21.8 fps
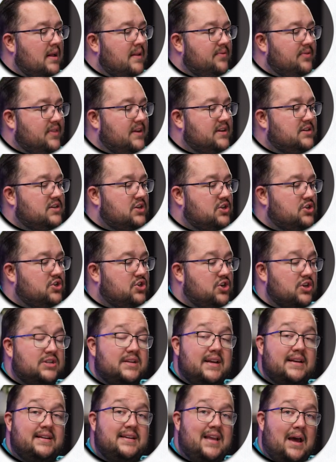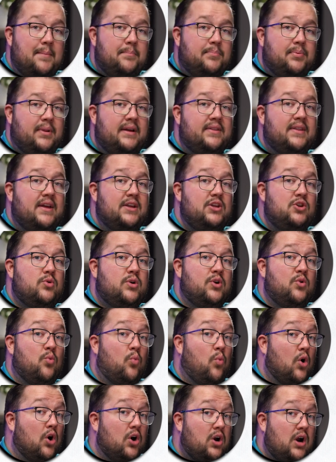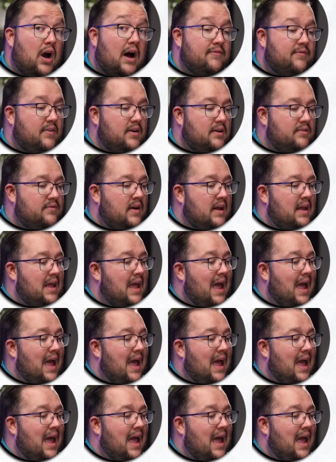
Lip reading: This is just a template that you can work off of.